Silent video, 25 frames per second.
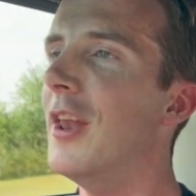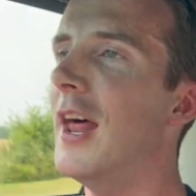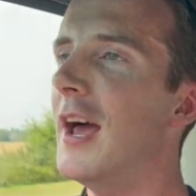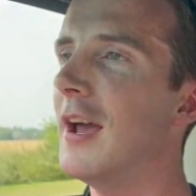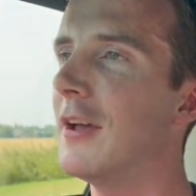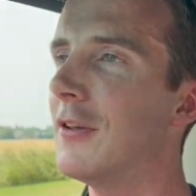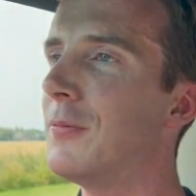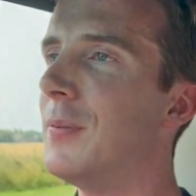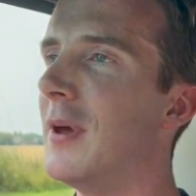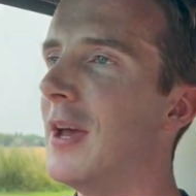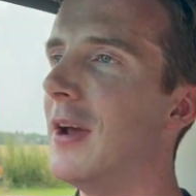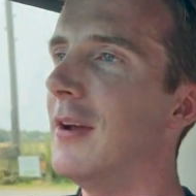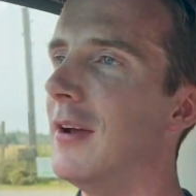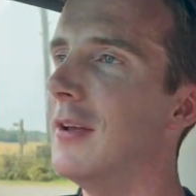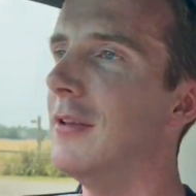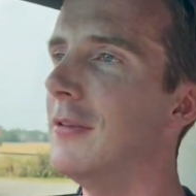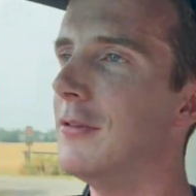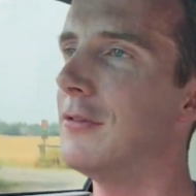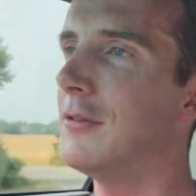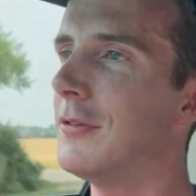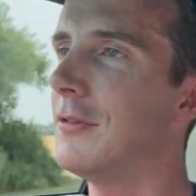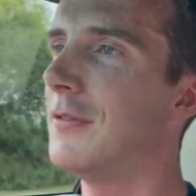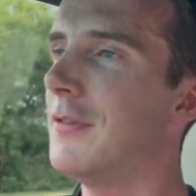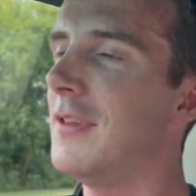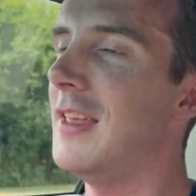
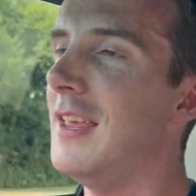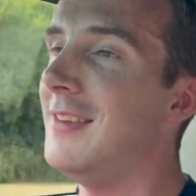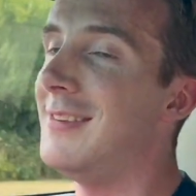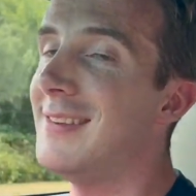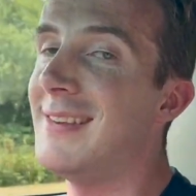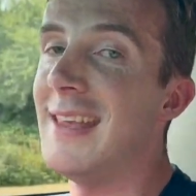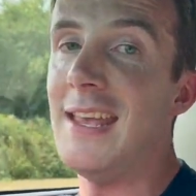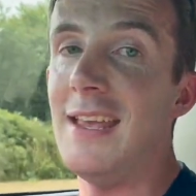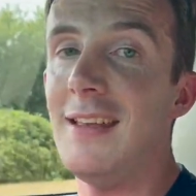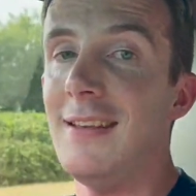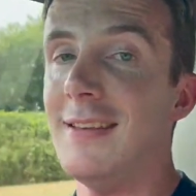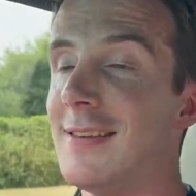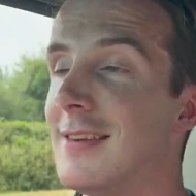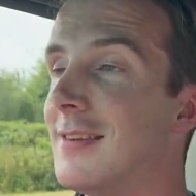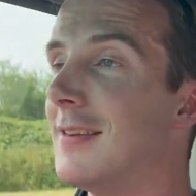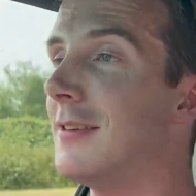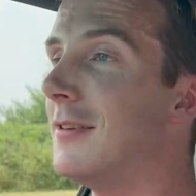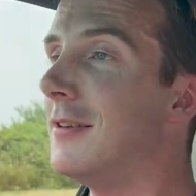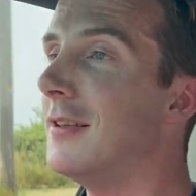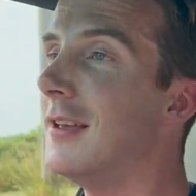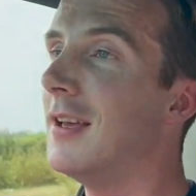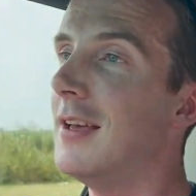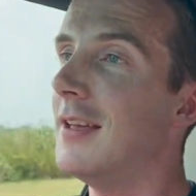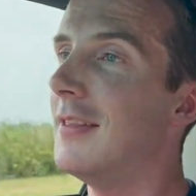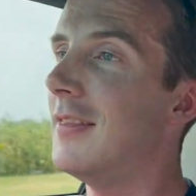experience. These seats,
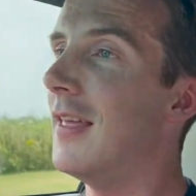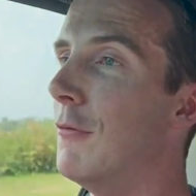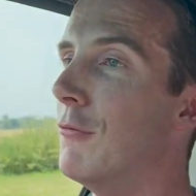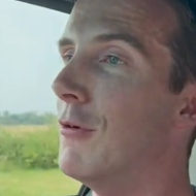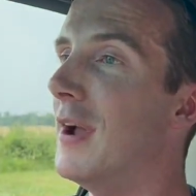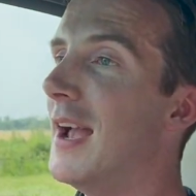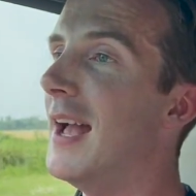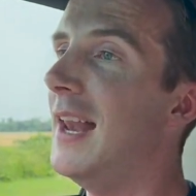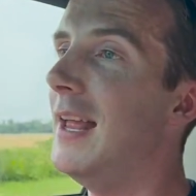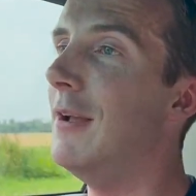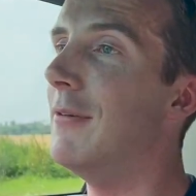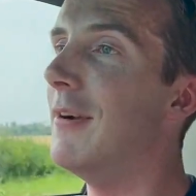they really,